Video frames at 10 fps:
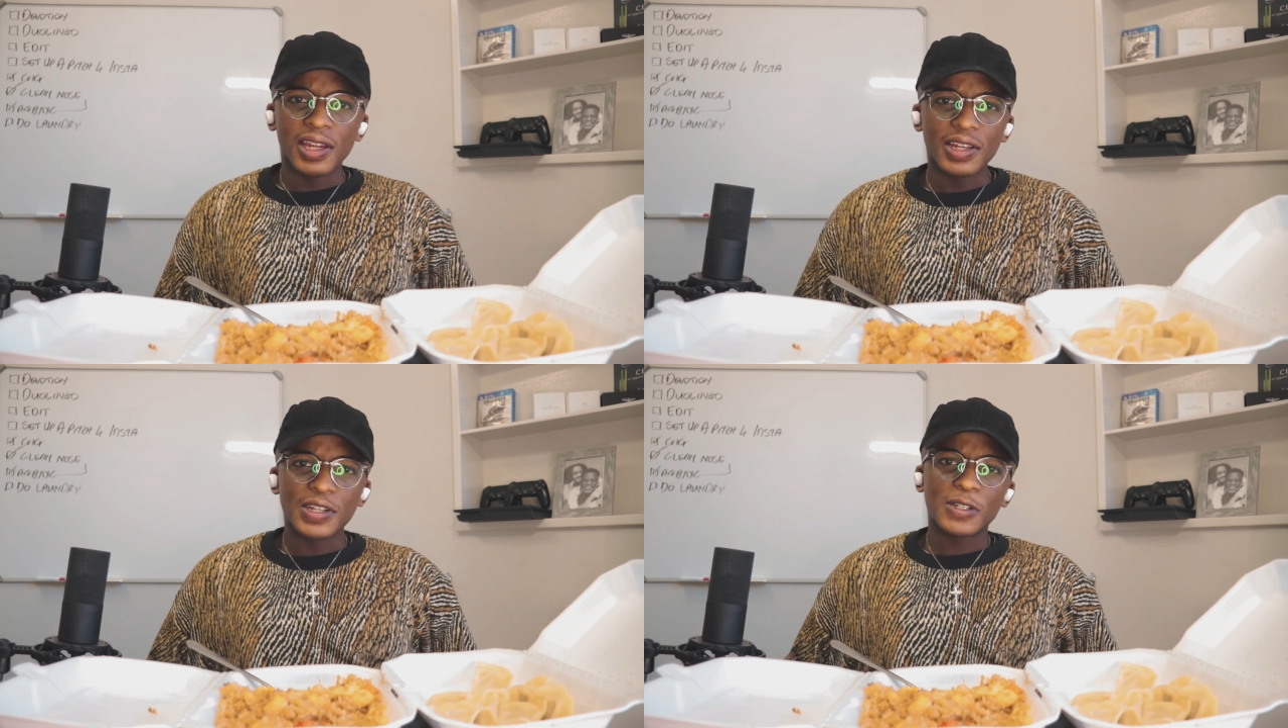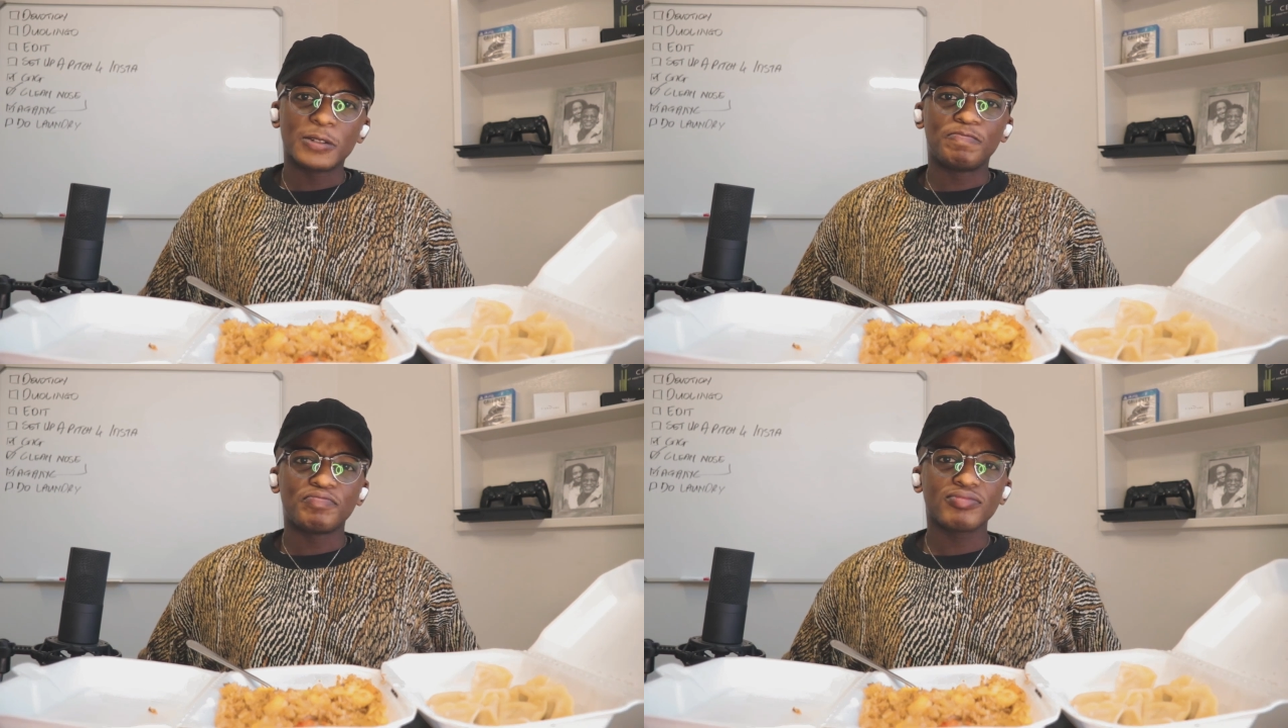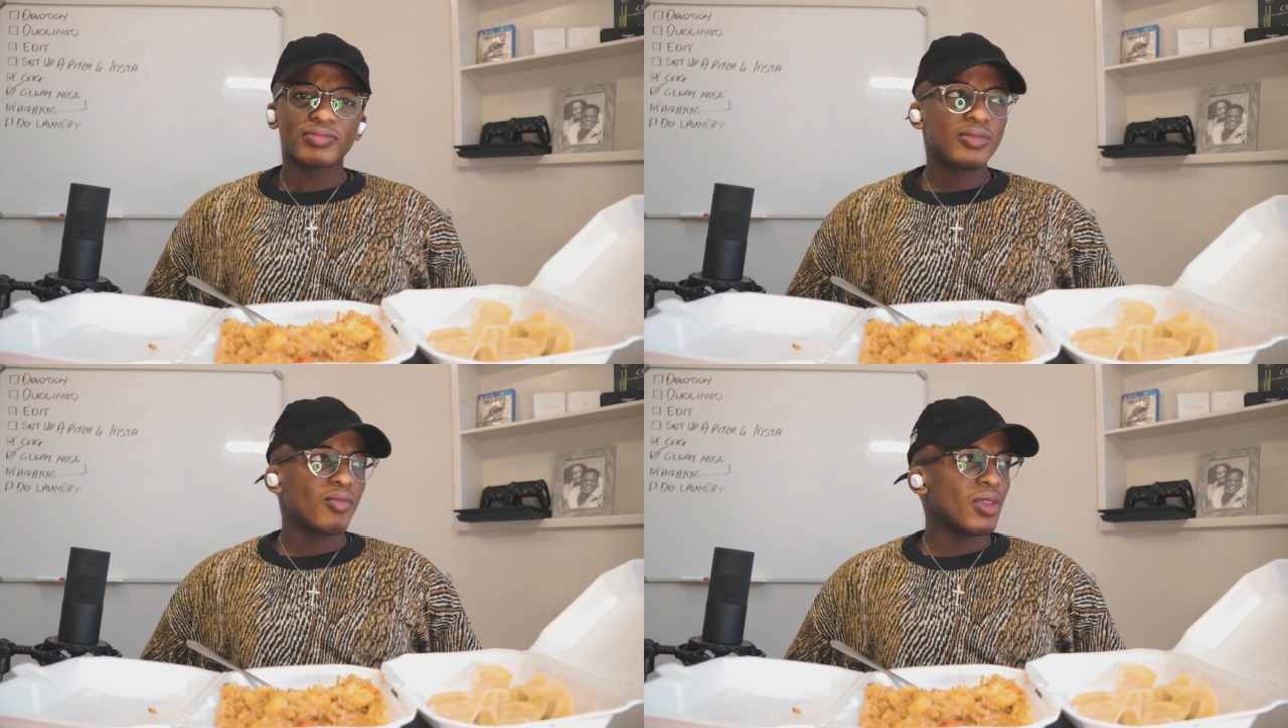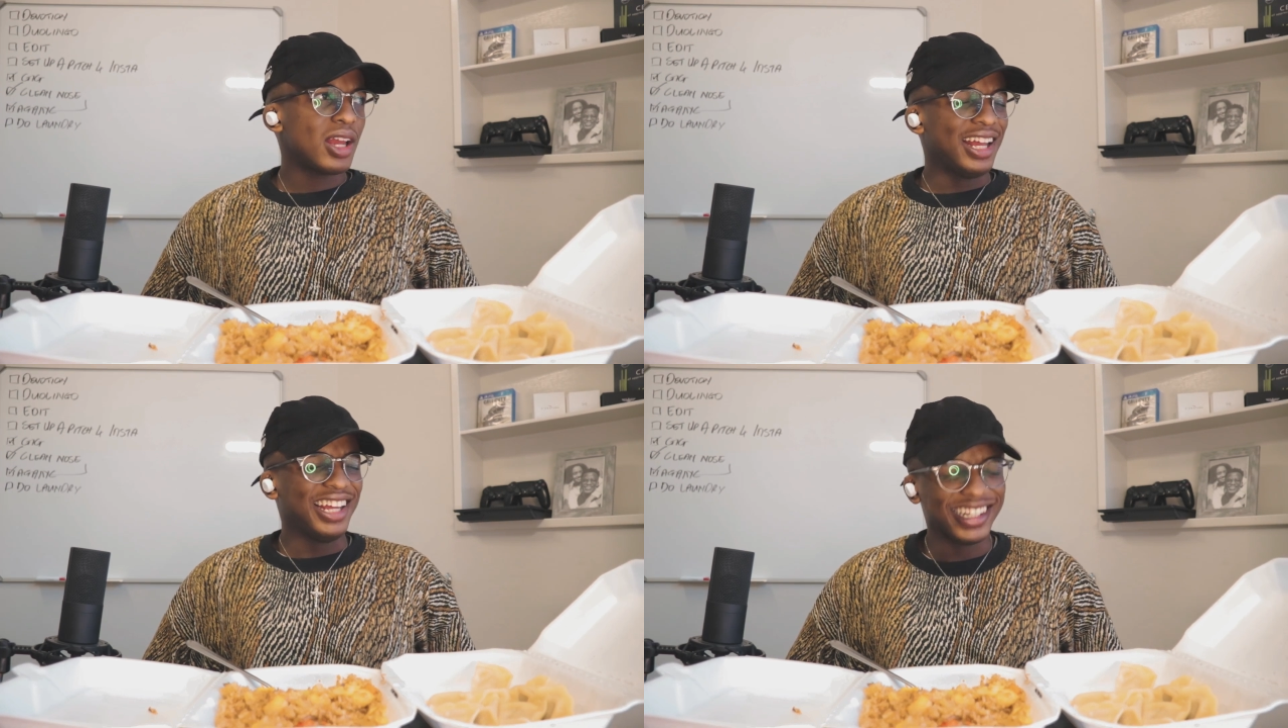English.
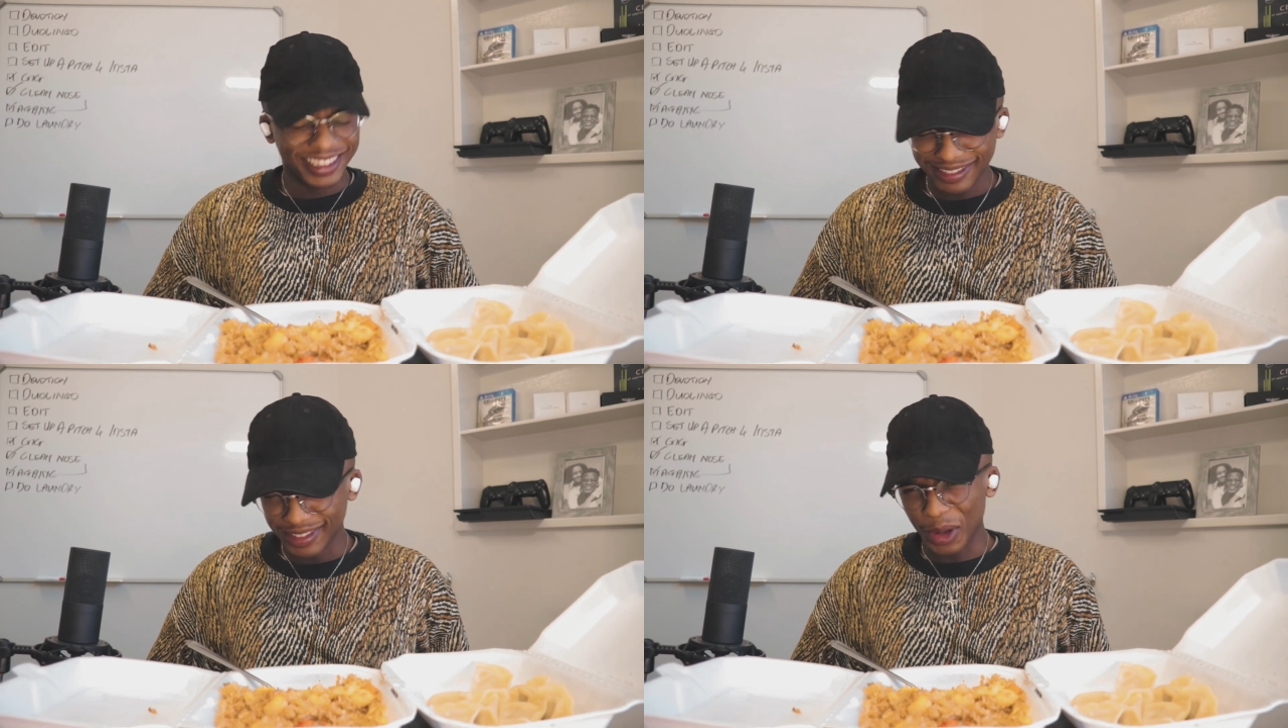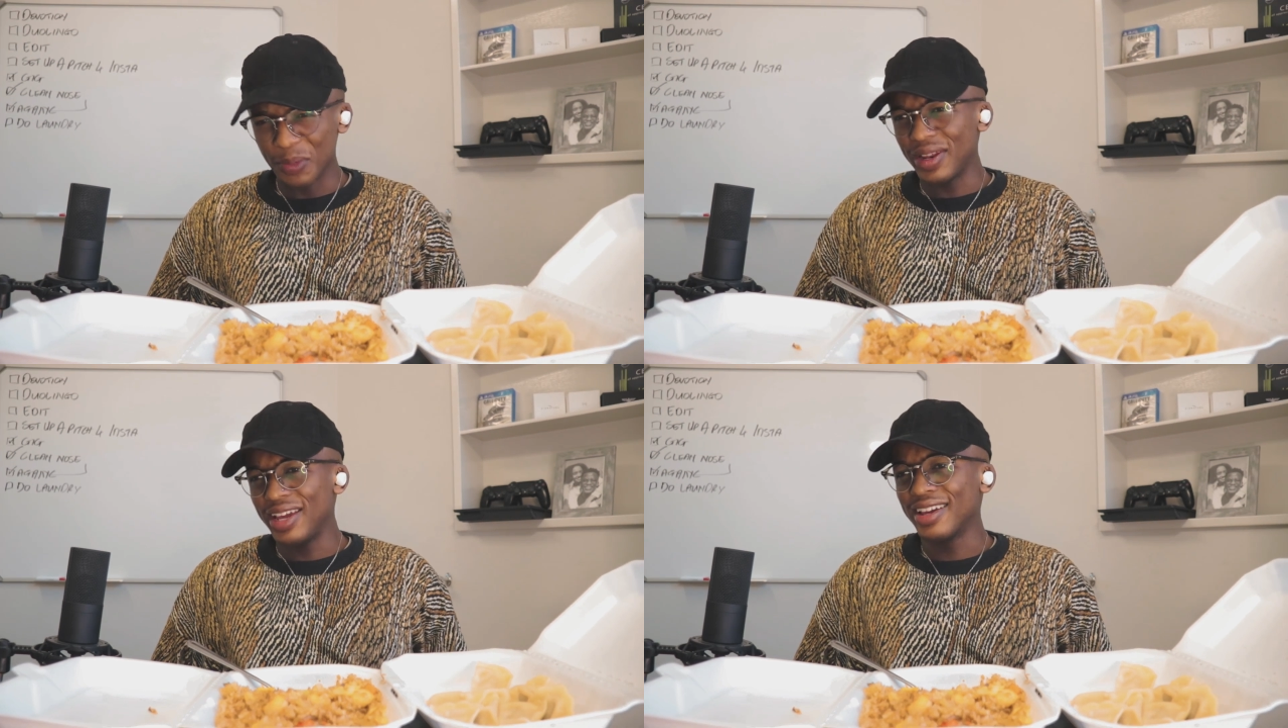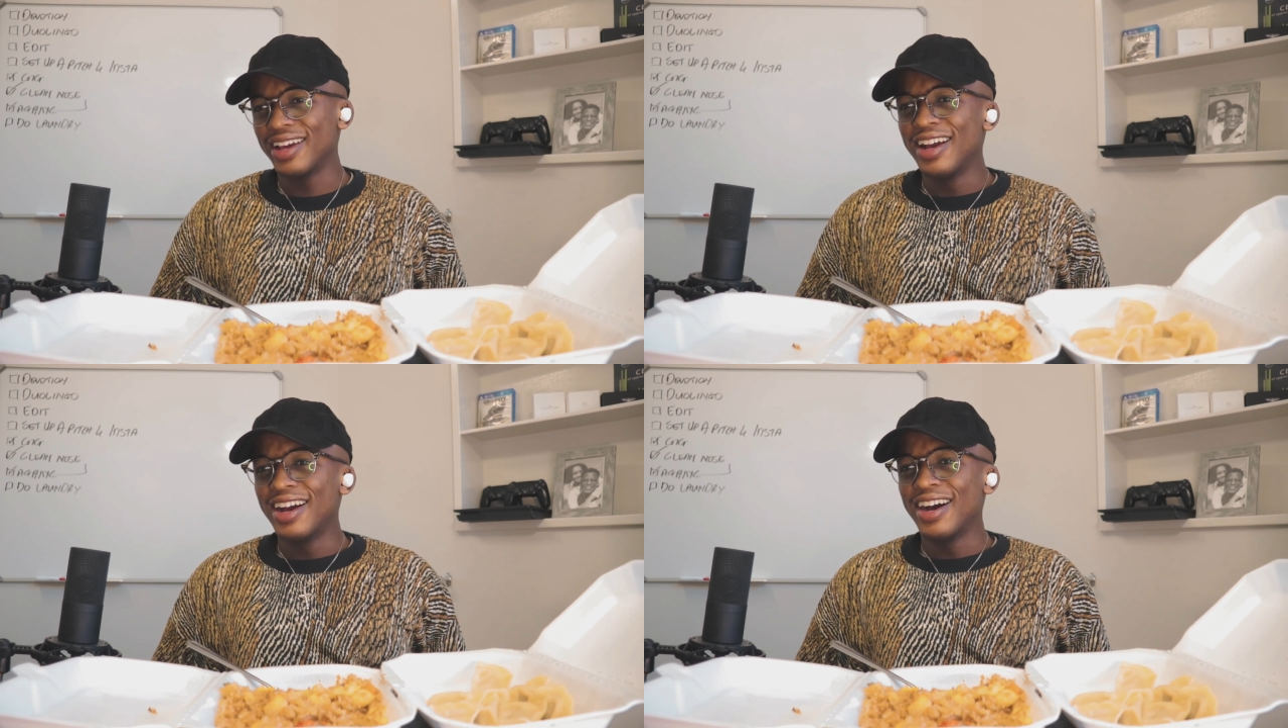No, I'm playing.